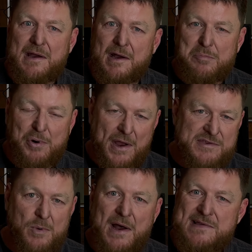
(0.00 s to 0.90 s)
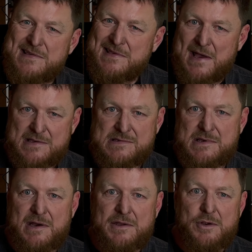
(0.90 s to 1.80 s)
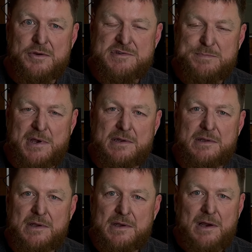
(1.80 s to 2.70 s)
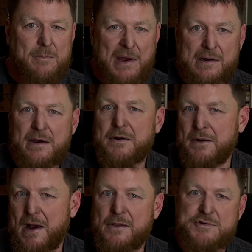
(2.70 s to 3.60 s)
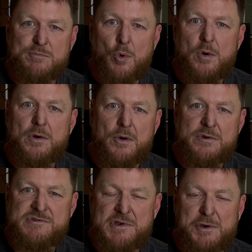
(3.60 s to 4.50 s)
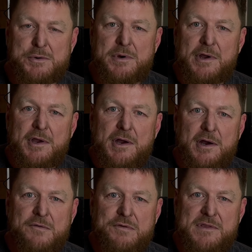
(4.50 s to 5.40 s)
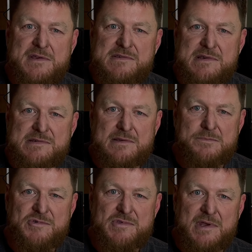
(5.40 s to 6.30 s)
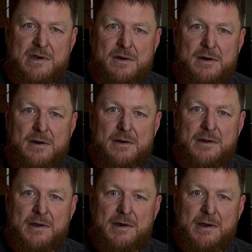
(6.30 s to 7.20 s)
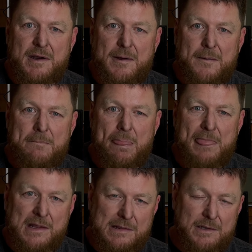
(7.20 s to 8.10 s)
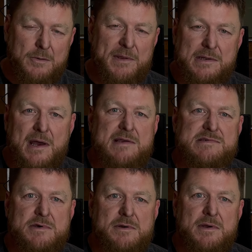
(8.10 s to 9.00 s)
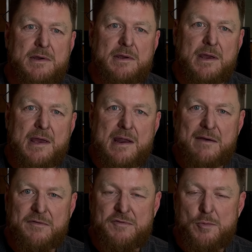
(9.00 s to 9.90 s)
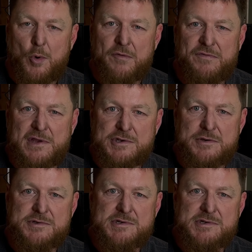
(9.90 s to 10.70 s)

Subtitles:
Price-wise, yes, you're going to spend about $100 more or so for these systems that are a little bit nicer and have a few more features.